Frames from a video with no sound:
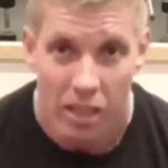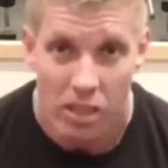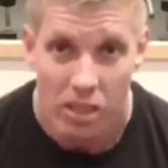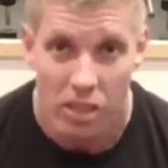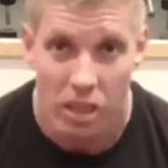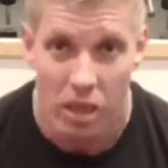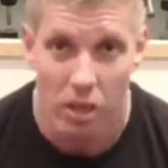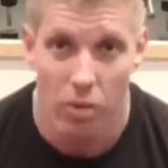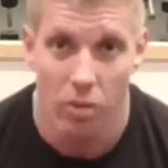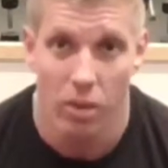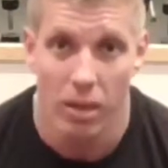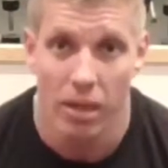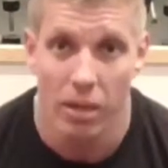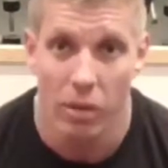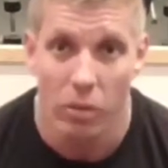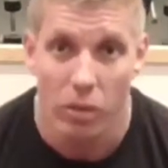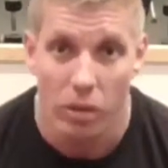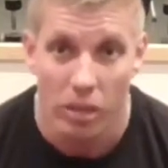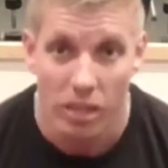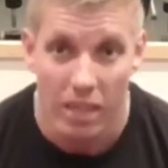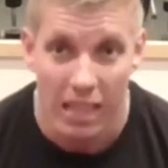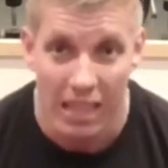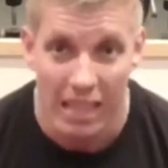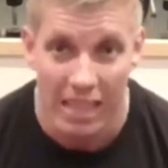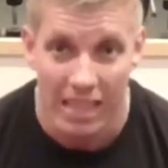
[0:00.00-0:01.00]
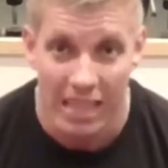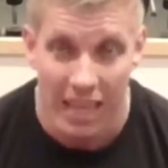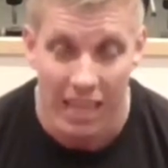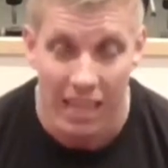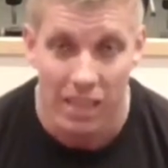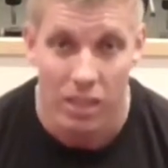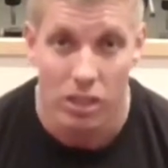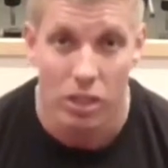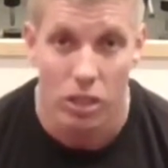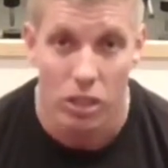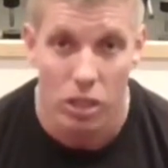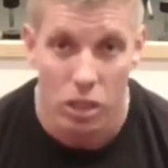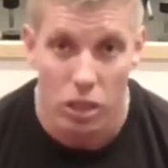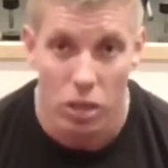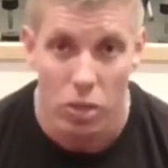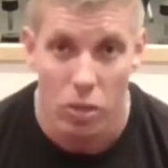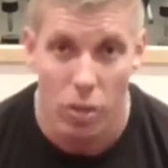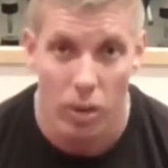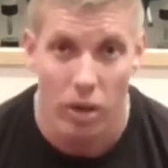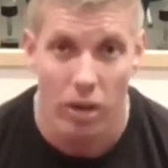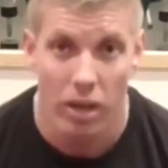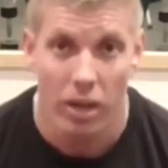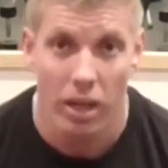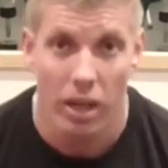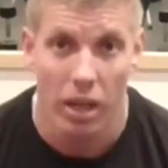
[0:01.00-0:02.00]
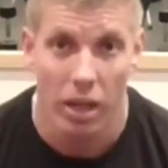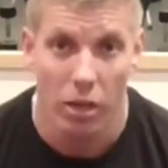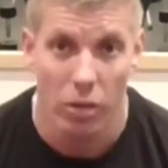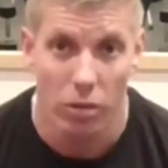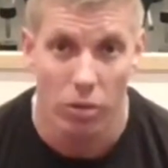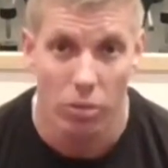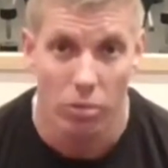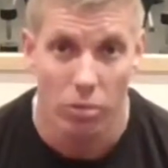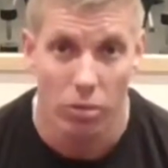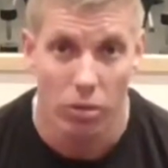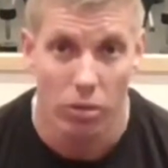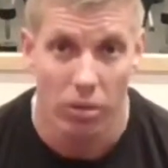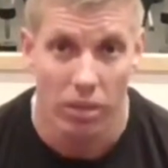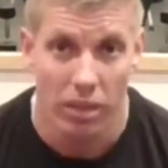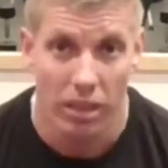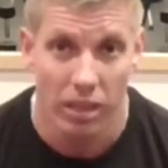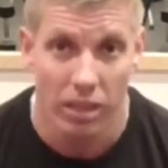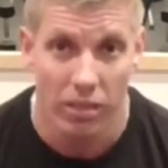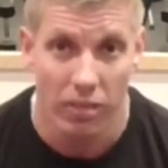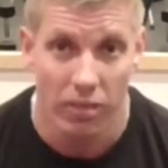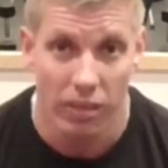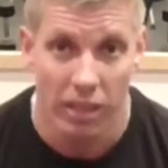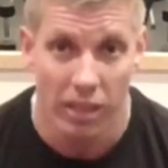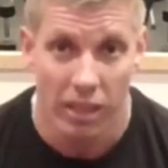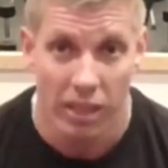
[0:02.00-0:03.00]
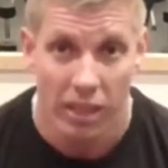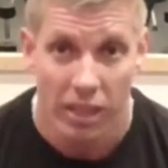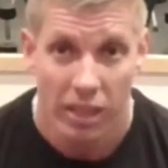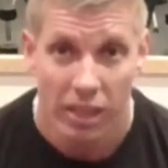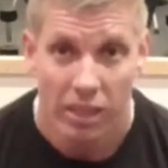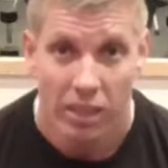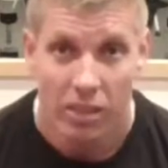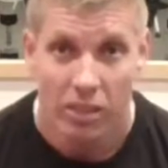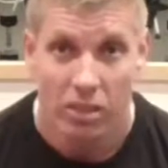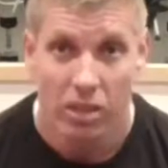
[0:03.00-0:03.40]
So it will dictate to you where it goes more than anything.